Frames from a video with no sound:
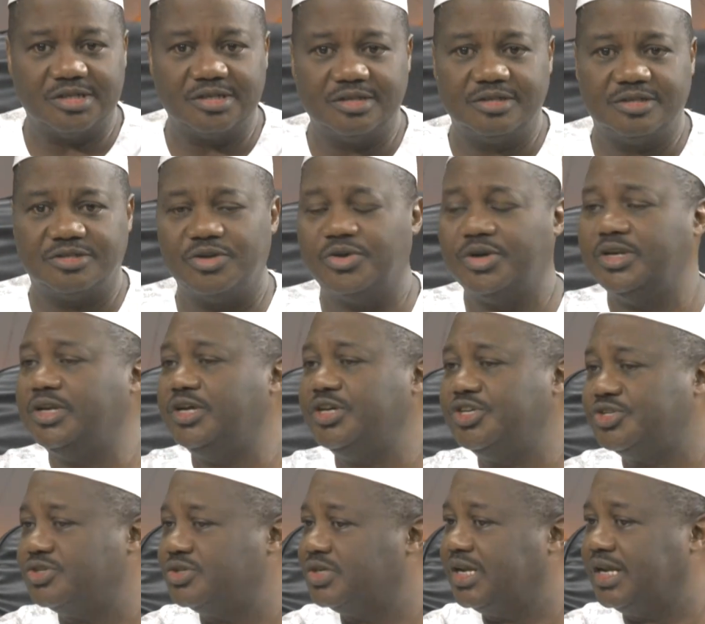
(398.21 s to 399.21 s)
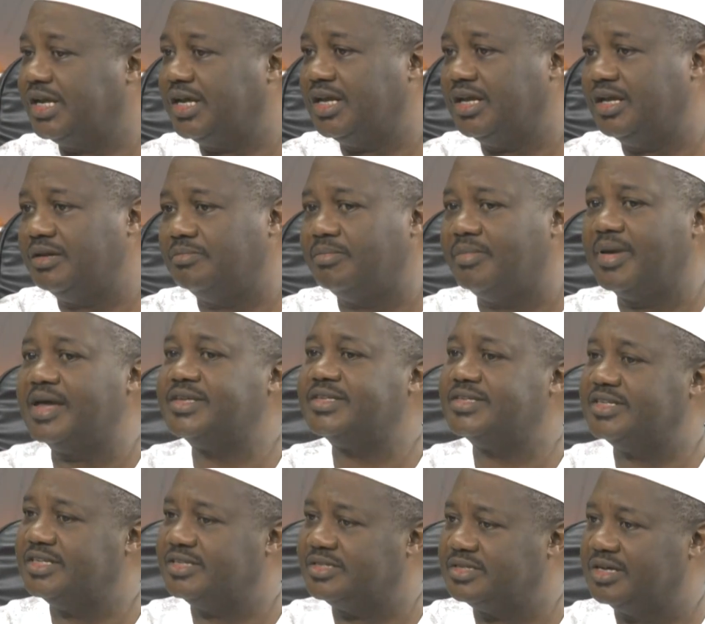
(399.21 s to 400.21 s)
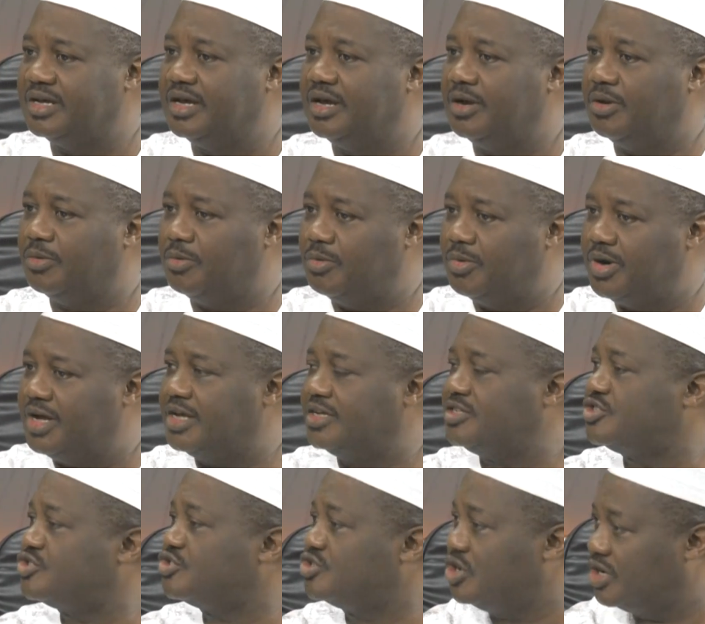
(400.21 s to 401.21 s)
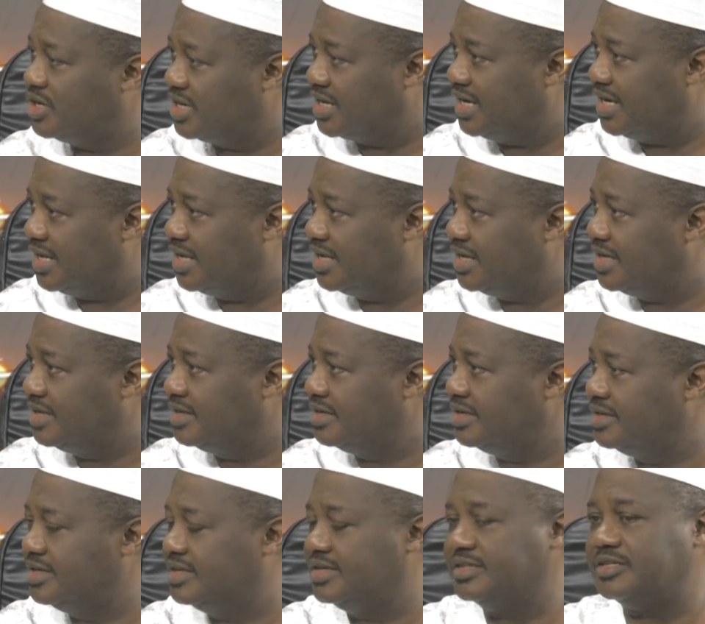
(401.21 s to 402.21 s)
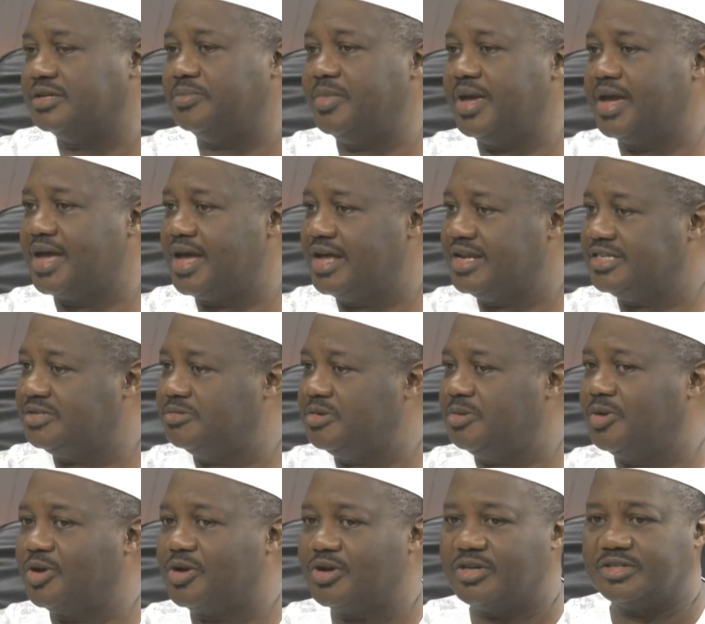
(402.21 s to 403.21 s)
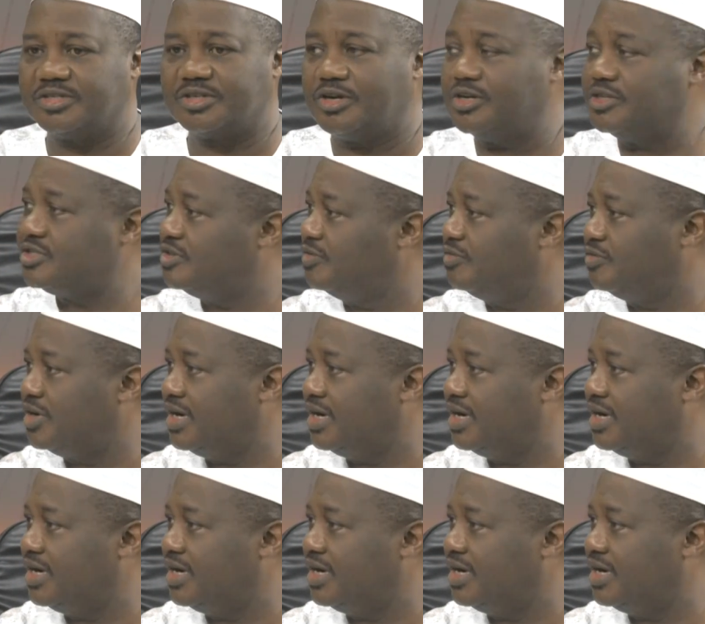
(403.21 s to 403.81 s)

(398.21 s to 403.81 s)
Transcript: So initially, masses were struggling to make ends meet because cost of